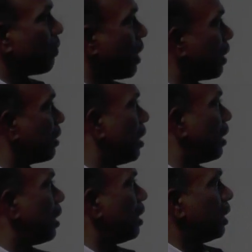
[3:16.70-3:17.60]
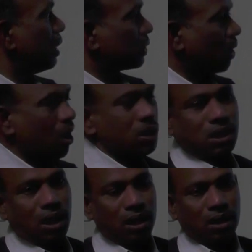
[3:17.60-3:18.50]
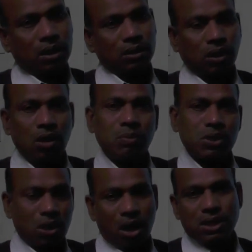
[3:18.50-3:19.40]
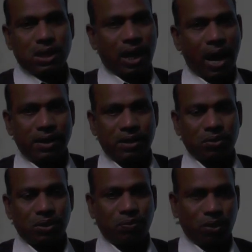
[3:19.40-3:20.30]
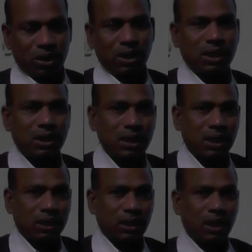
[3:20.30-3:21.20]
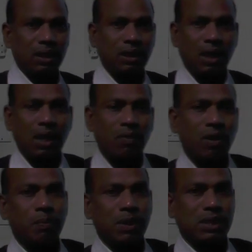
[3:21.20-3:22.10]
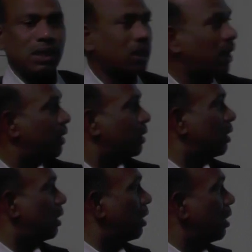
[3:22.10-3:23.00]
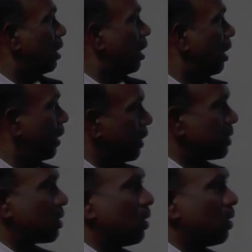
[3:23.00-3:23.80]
where the soluble salts are added to the water, then the evaporation rate is